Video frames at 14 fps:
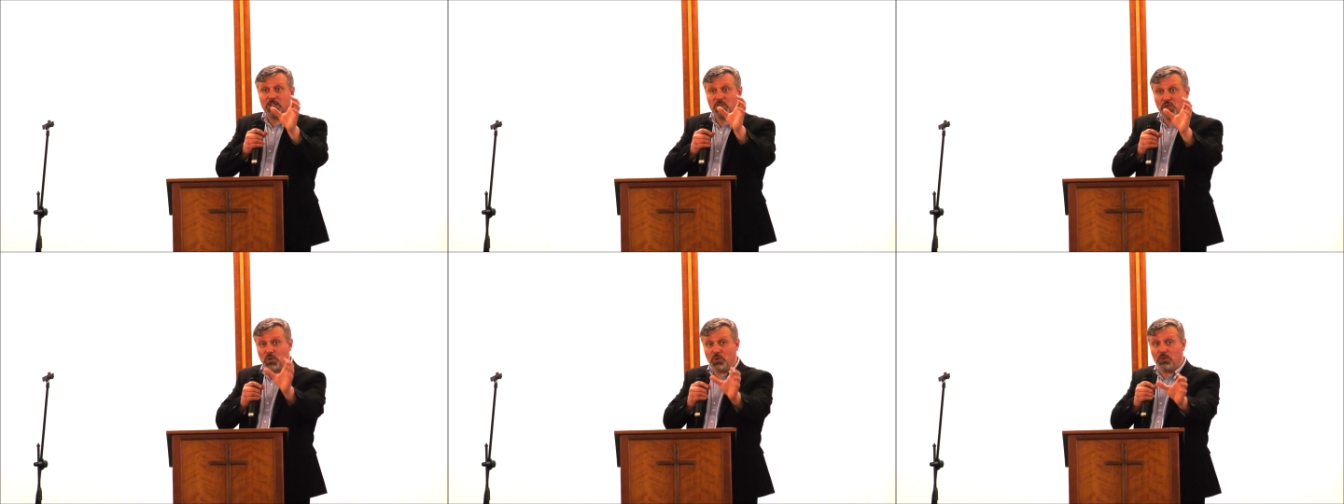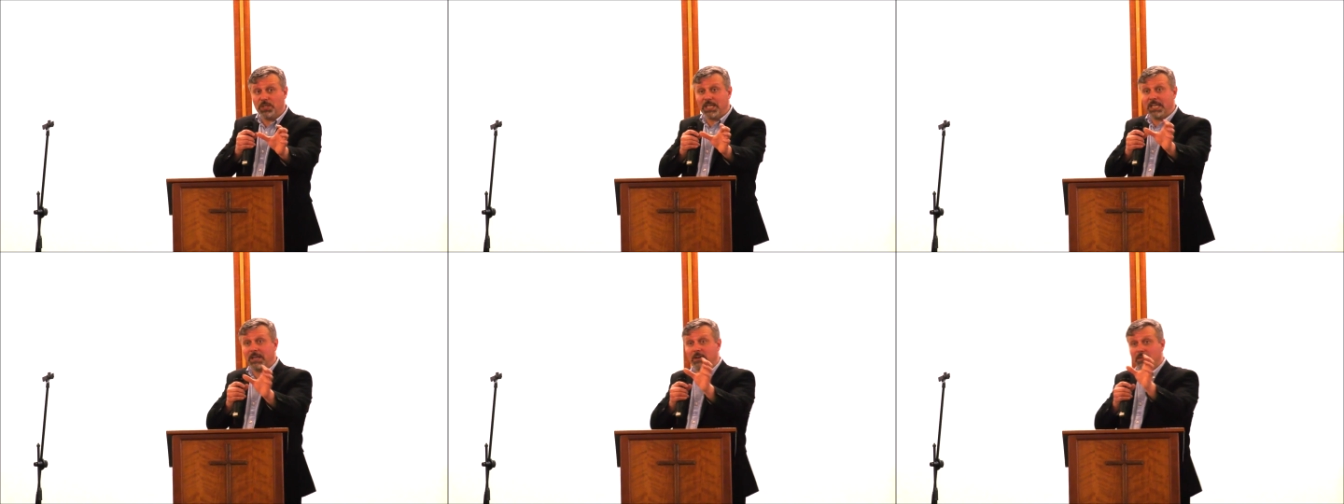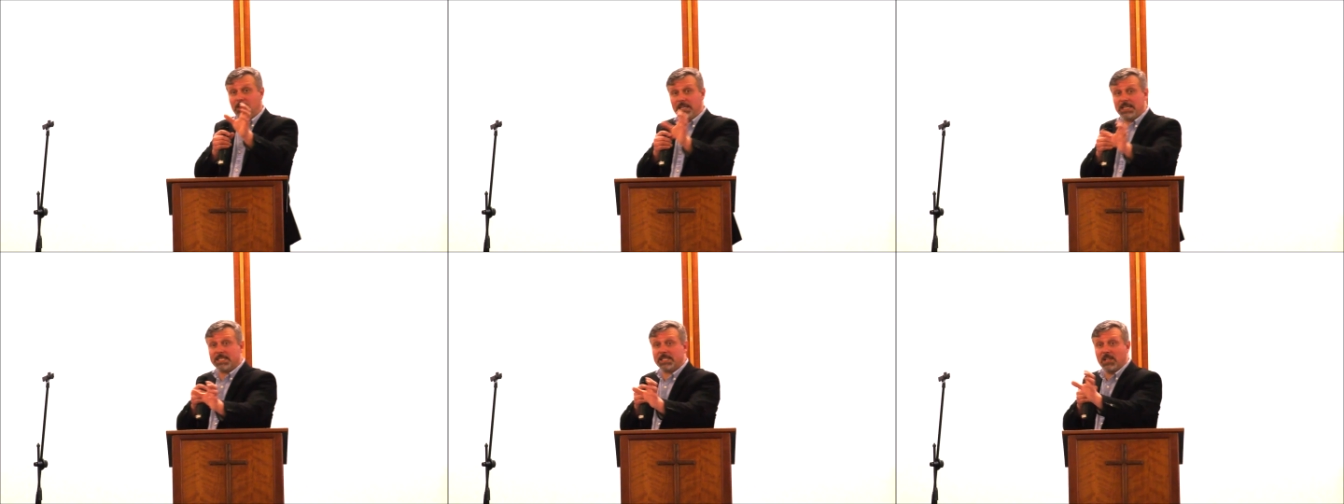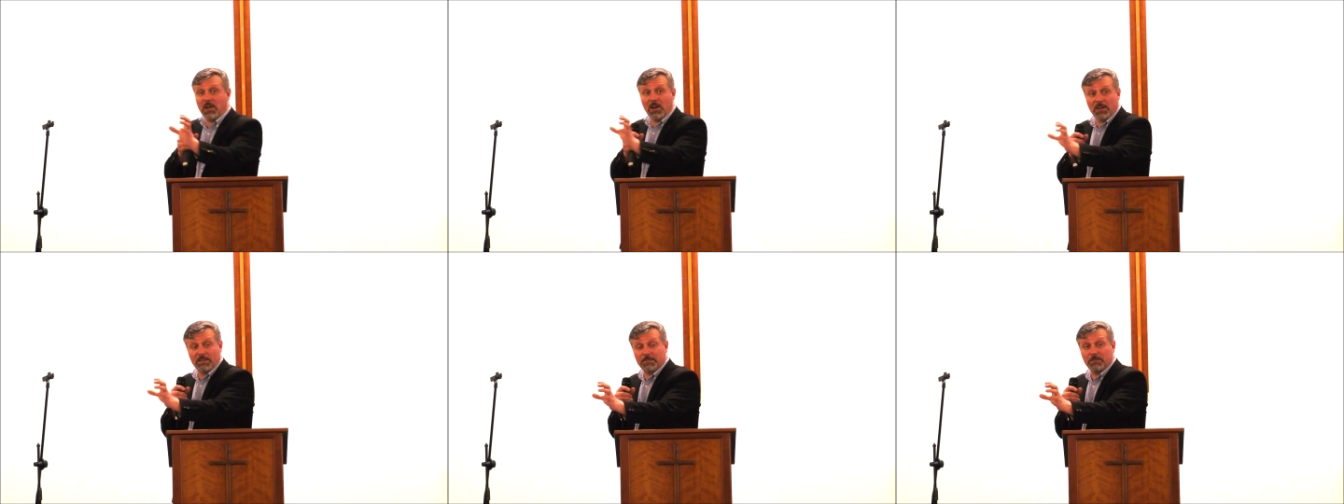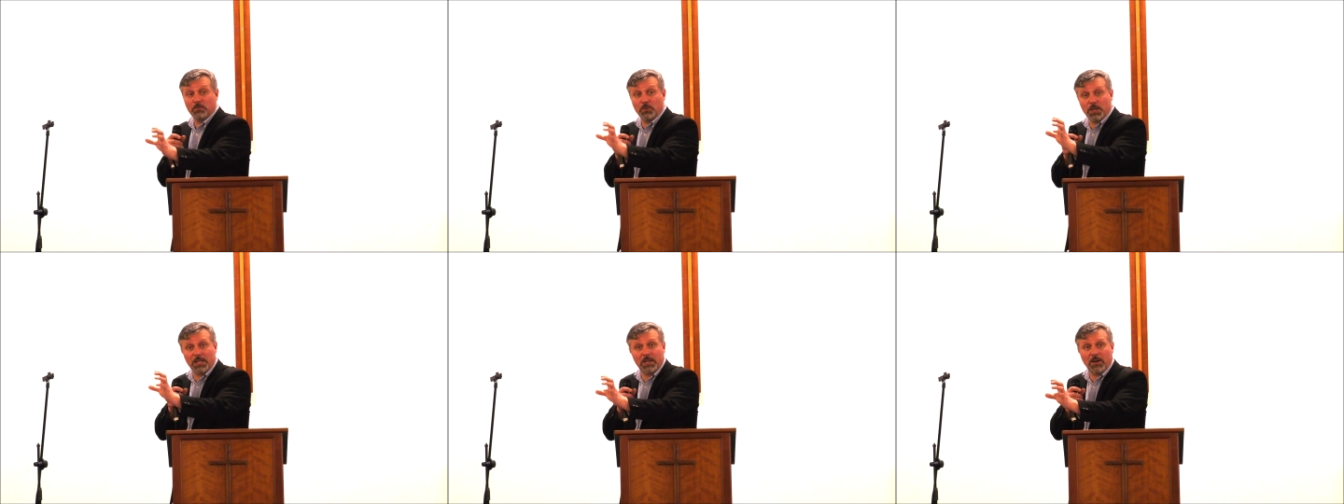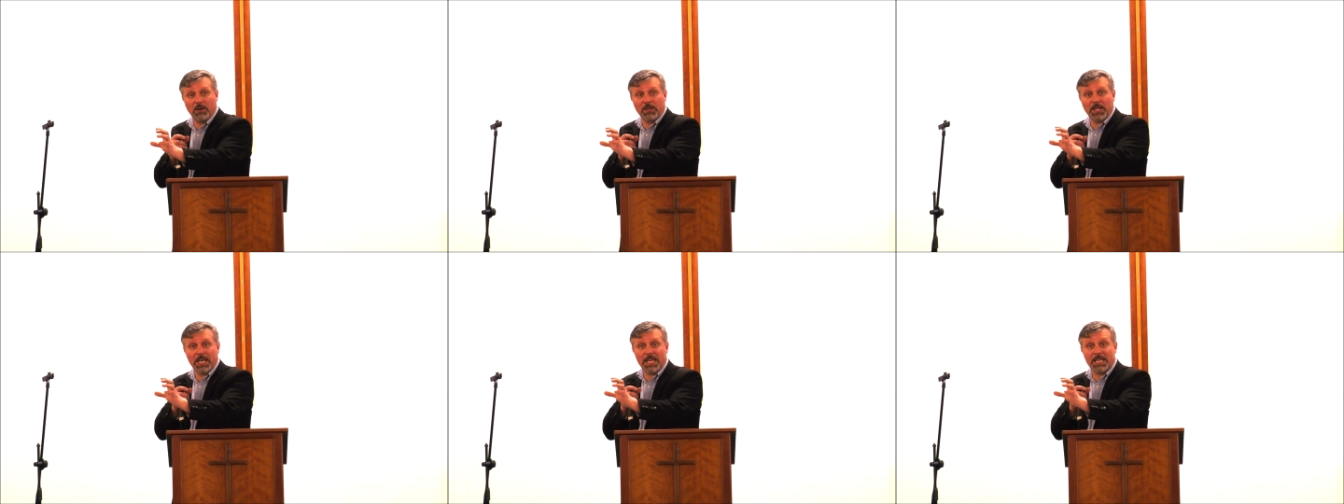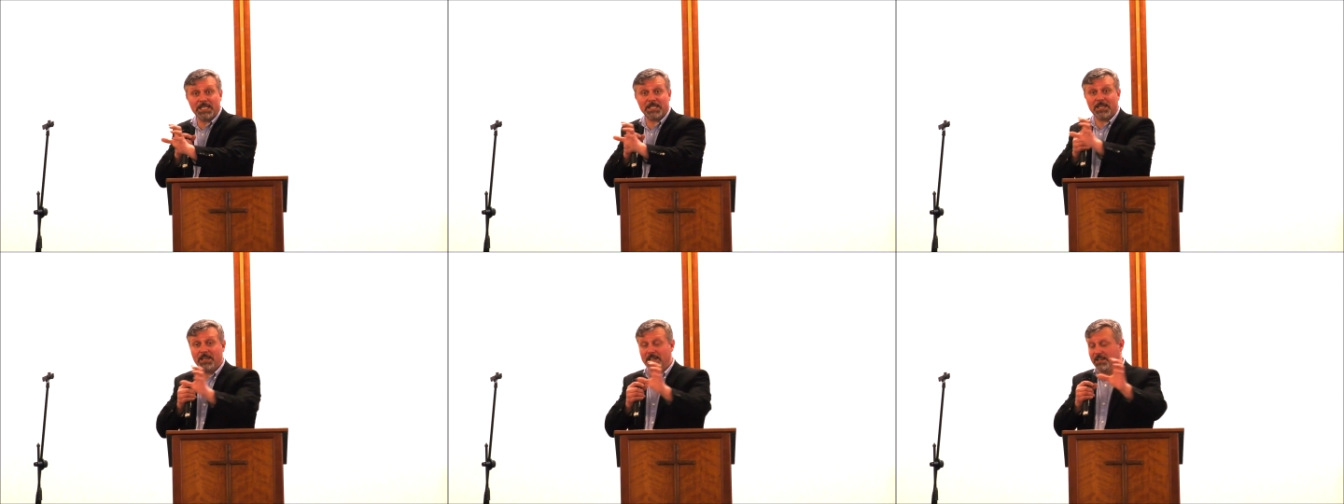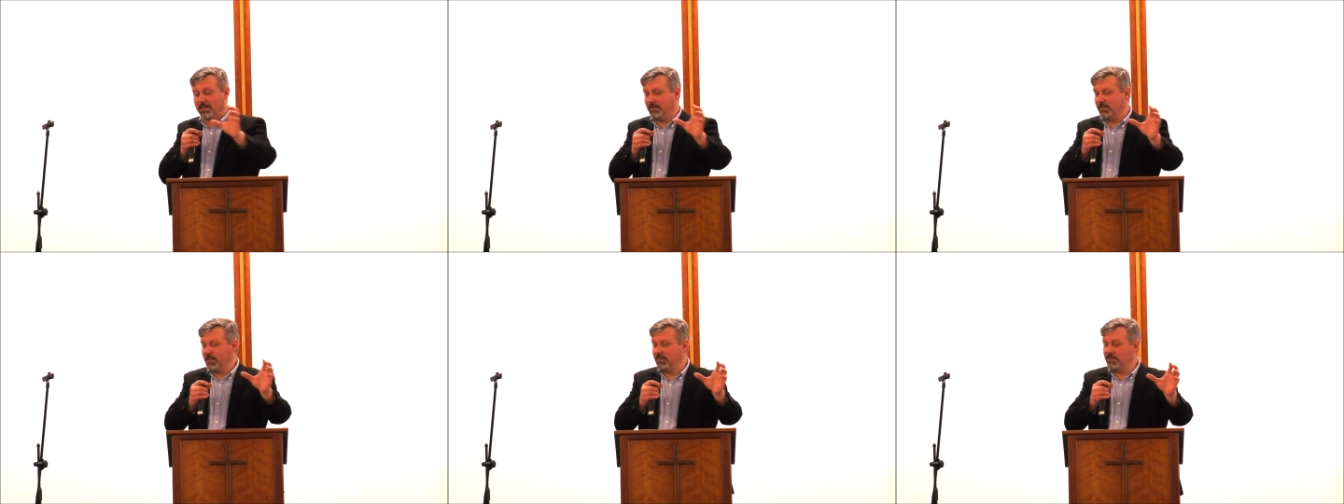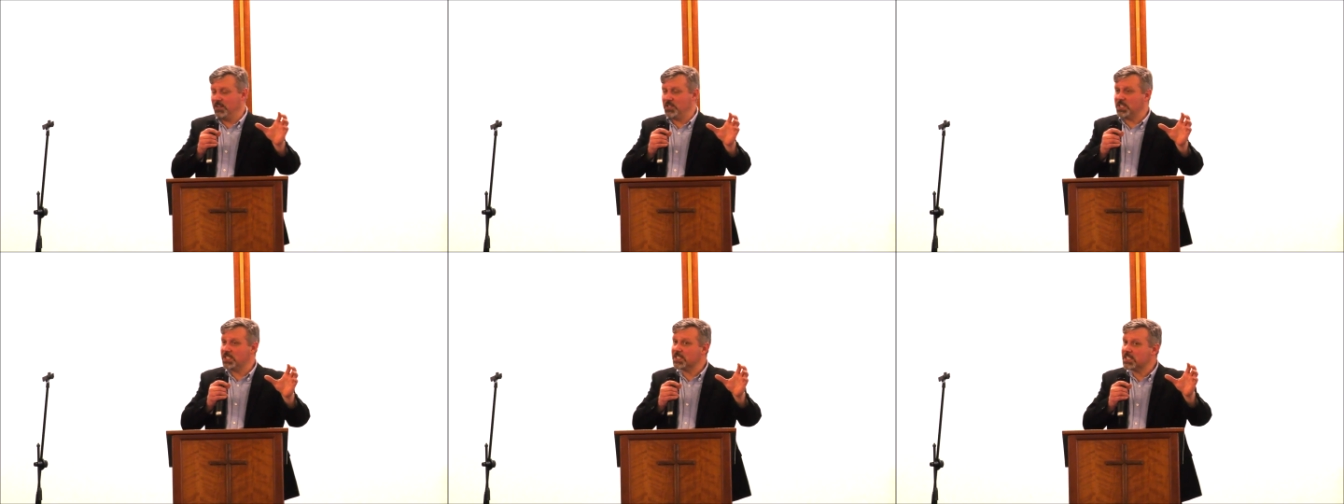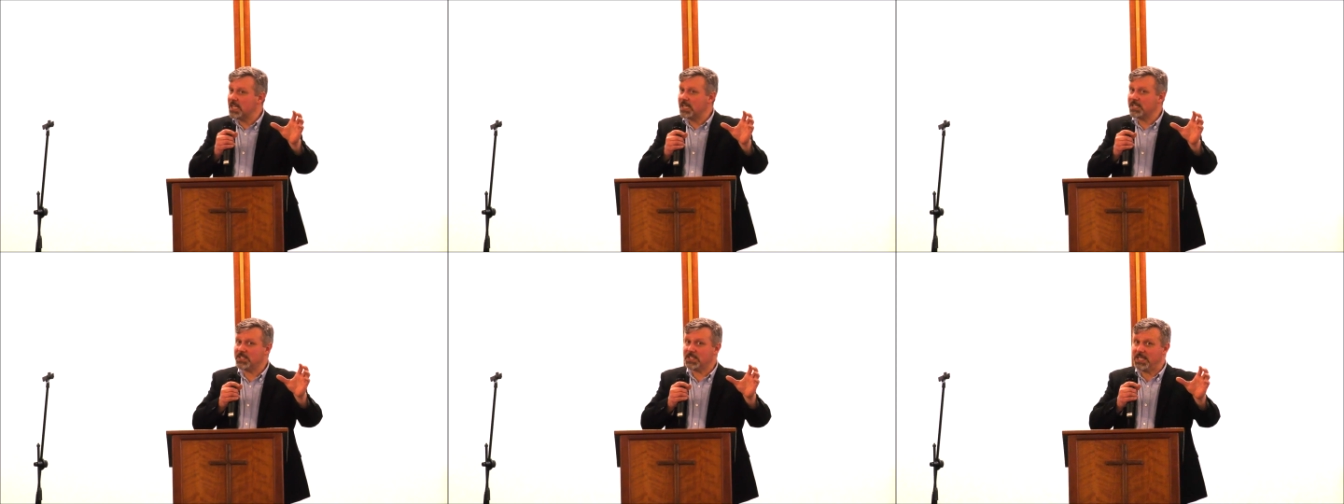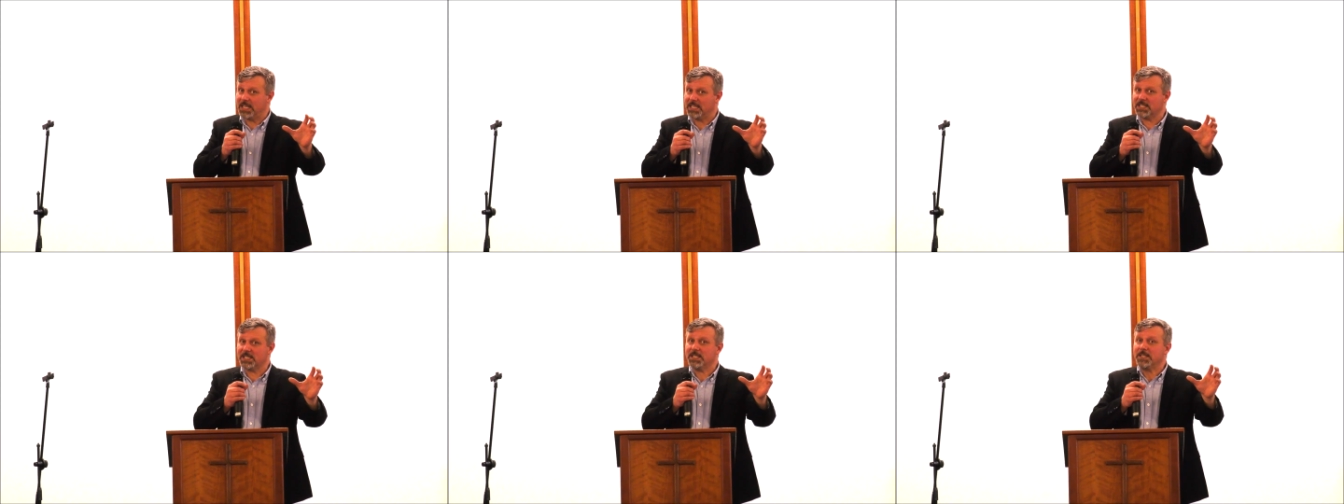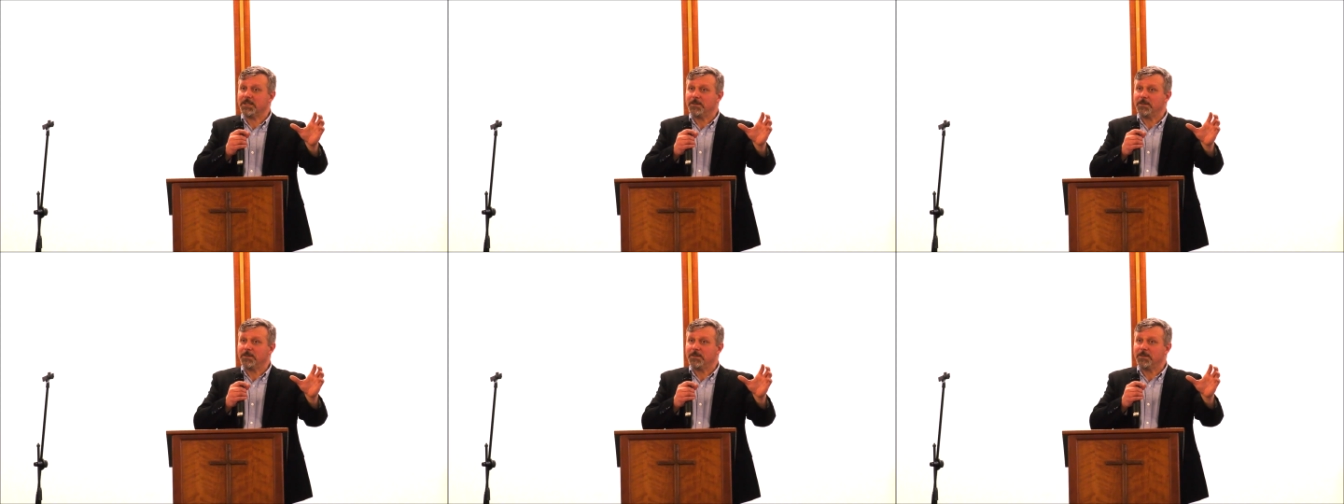journey on this life with God is Ephesians 6,